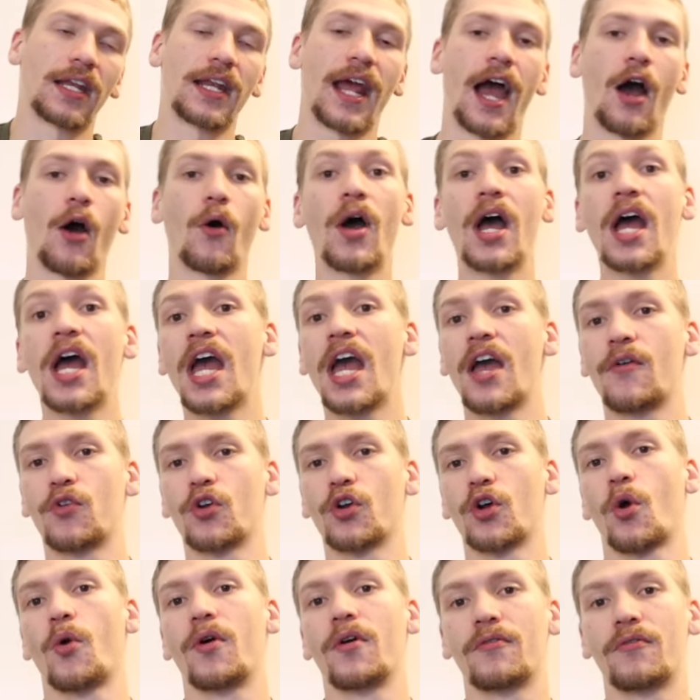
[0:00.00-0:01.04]
Now, if you're
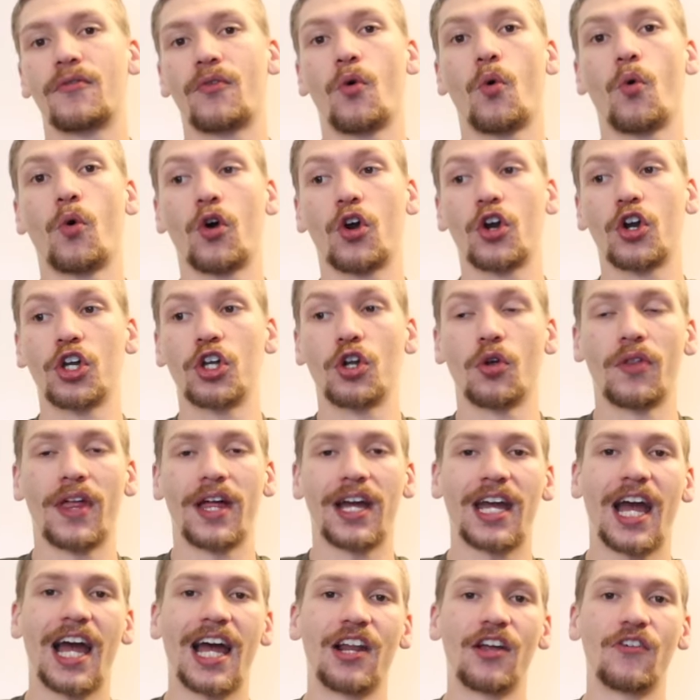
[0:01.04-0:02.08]
going for, you know, the
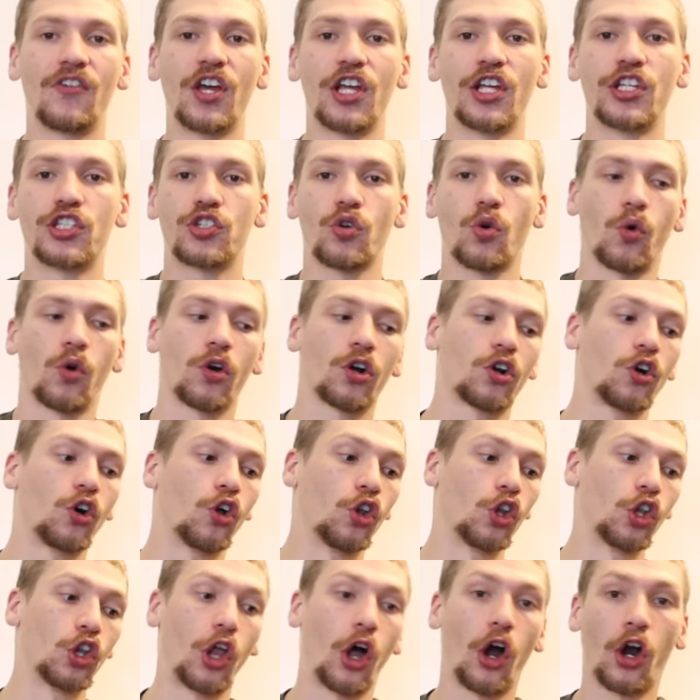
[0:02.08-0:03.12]
kind of
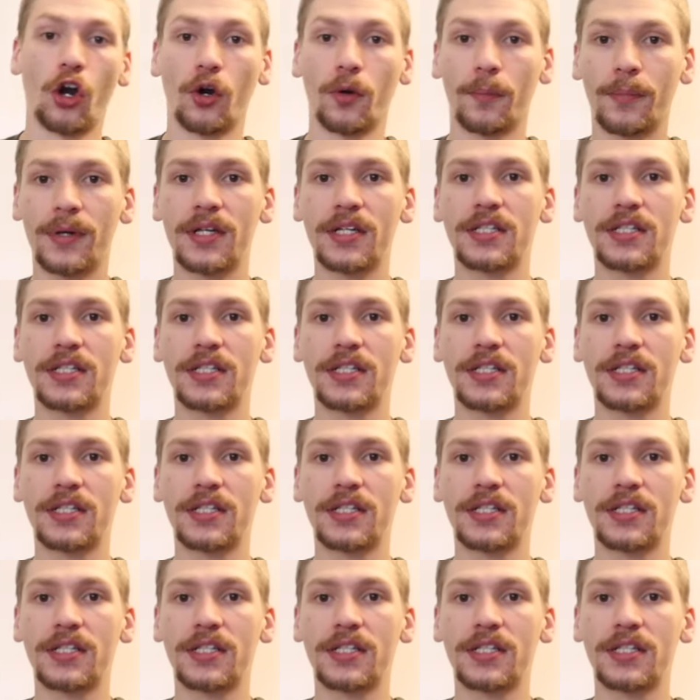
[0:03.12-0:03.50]
historical LARP